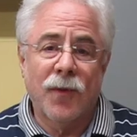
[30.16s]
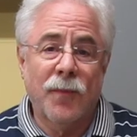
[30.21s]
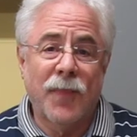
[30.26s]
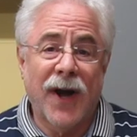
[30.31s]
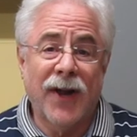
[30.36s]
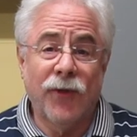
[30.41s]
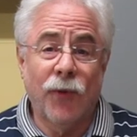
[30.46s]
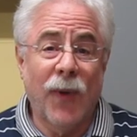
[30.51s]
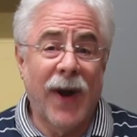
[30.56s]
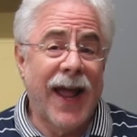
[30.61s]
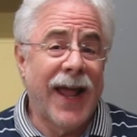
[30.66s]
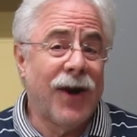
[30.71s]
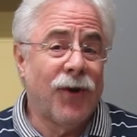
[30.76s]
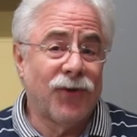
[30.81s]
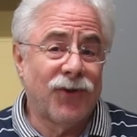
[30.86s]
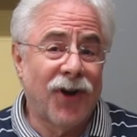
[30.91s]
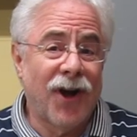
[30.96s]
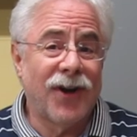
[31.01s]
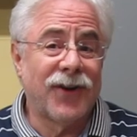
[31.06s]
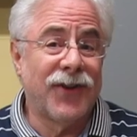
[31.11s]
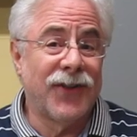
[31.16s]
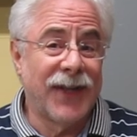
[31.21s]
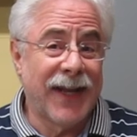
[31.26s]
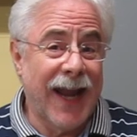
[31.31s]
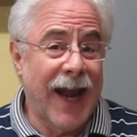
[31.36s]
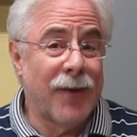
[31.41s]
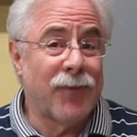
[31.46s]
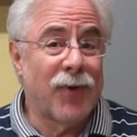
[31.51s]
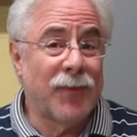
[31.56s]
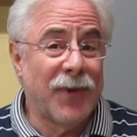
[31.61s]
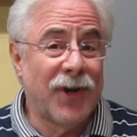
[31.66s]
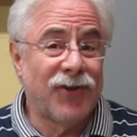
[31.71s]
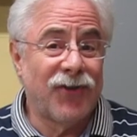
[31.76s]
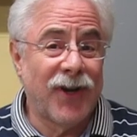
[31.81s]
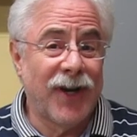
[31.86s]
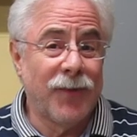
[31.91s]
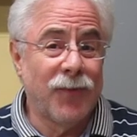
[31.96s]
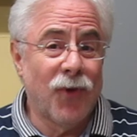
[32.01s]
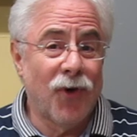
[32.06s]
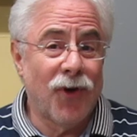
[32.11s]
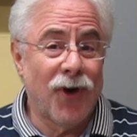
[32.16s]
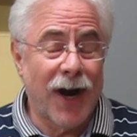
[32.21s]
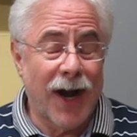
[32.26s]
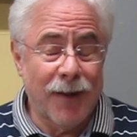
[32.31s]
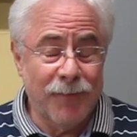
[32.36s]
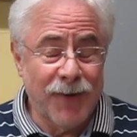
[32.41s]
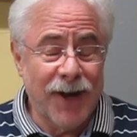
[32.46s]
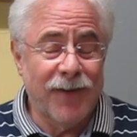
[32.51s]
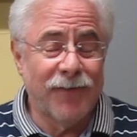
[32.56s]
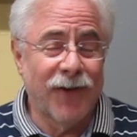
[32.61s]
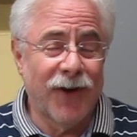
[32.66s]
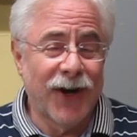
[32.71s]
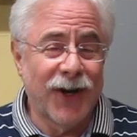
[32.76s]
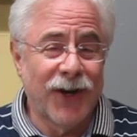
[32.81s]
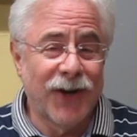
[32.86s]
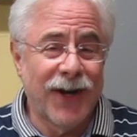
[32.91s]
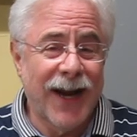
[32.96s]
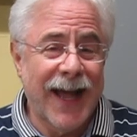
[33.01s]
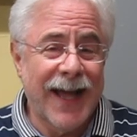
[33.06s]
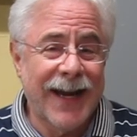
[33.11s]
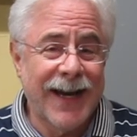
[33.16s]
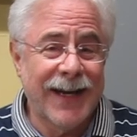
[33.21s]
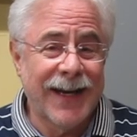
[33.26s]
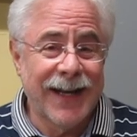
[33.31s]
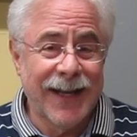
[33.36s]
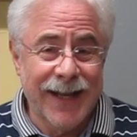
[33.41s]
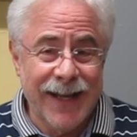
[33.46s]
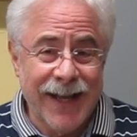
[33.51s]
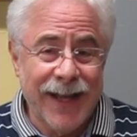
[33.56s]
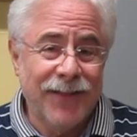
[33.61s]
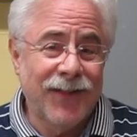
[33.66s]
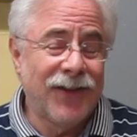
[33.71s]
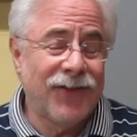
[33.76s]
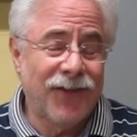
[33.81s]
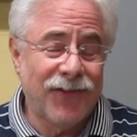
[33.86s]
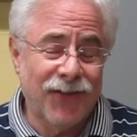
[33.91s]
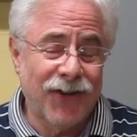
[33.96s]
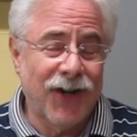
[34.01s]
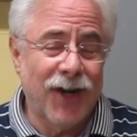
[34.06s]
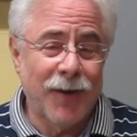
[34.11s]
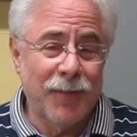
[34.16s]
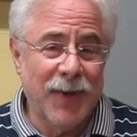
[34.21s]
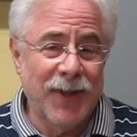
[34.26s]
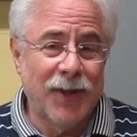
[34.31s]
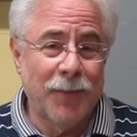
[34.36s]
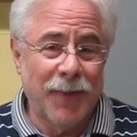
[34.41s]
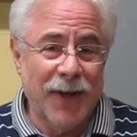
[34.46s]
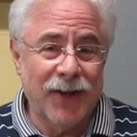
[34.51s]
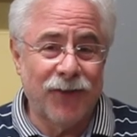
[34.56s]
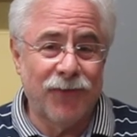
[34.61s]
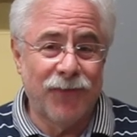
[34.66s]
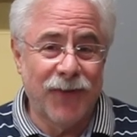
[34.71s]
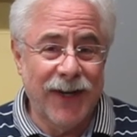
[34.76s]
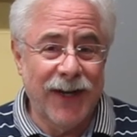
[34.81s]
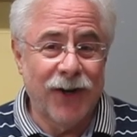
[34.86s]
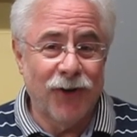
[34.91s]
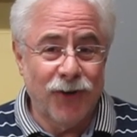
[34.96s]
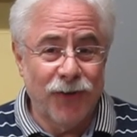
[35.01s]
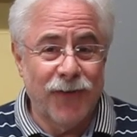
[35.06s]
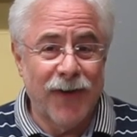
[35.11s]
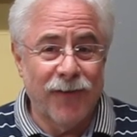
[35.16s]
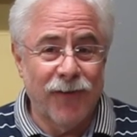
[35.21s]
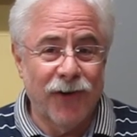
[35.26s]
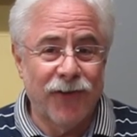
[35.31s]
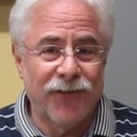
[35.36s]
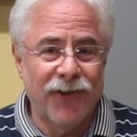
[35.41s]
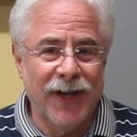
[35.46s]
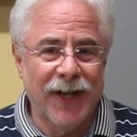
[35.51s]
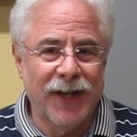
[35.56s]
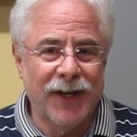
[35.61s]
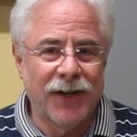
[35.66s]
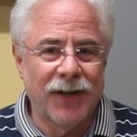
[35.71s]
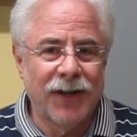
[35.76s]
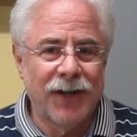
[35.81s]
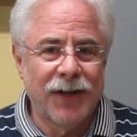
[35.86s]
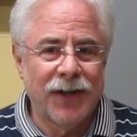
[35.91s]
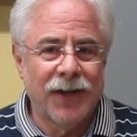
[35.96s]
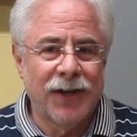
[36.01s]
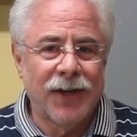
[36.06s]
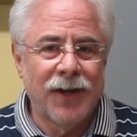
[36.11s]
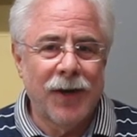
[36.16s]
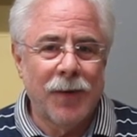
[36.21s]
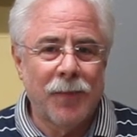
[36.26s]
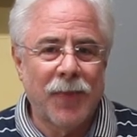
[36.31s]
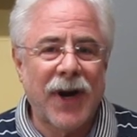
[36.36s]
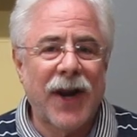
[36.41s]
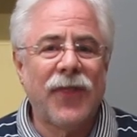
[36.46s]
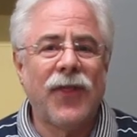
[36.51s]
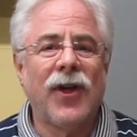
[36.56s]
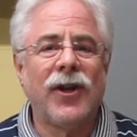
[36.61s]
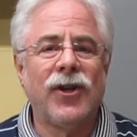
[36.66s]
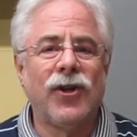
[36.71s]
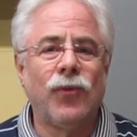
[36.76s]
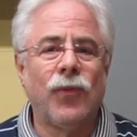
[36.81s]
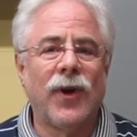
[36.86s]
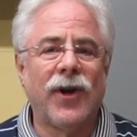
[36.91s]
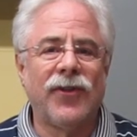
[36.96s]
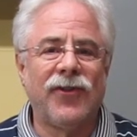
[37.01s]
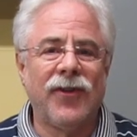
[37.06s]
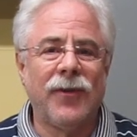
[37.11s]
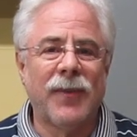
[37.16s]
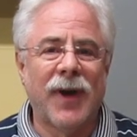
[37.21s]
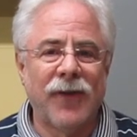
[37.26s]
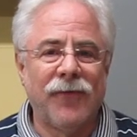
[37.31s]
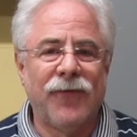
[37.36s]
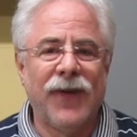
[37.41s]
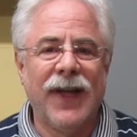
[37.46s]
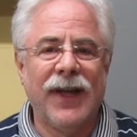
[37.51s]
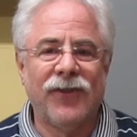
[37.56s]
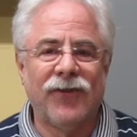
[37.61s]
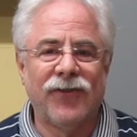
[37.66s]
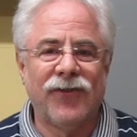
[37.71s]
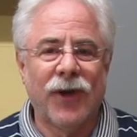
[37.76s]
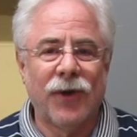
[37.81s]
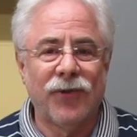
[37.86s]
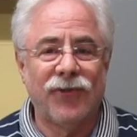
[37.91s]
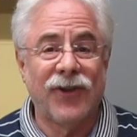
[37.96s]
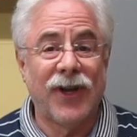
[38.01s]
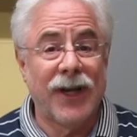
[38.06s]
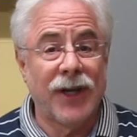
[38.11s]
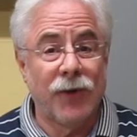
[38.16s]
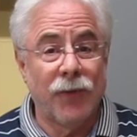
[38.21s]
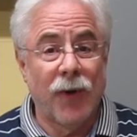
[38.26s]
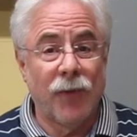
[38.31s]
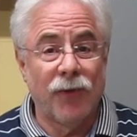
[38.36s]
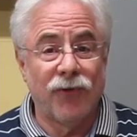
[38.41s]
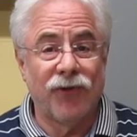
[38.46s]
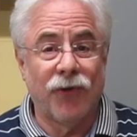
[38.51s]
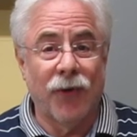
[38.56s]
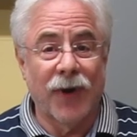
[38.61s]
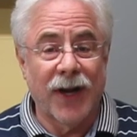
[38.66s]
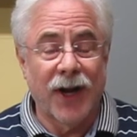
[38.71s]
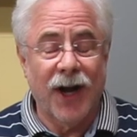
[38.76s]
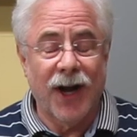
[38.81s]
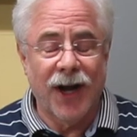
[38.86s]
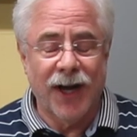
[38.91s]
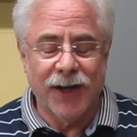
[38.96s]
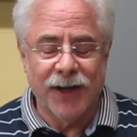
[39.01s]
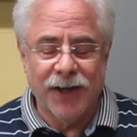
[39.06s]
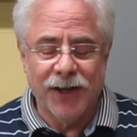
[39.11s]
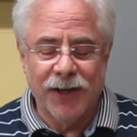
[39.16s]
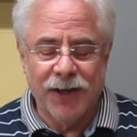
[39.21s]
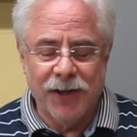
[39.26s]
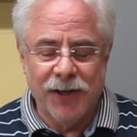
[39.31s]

By the way, I don't talk to the camera much anymore. I'm not very good at it. This isn't going to be the best video you've ever seen. But I thought you'd want to see my face as I was telling you what was going on.